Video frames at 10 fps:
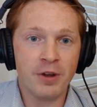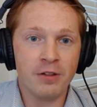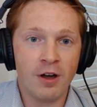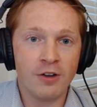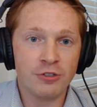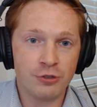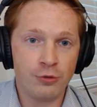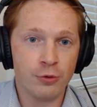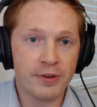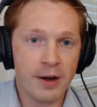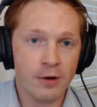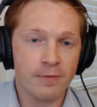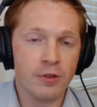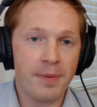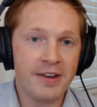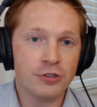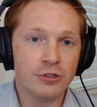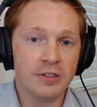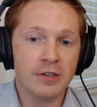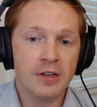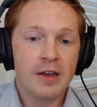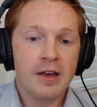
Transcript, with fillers: but longitudinal care for the patient.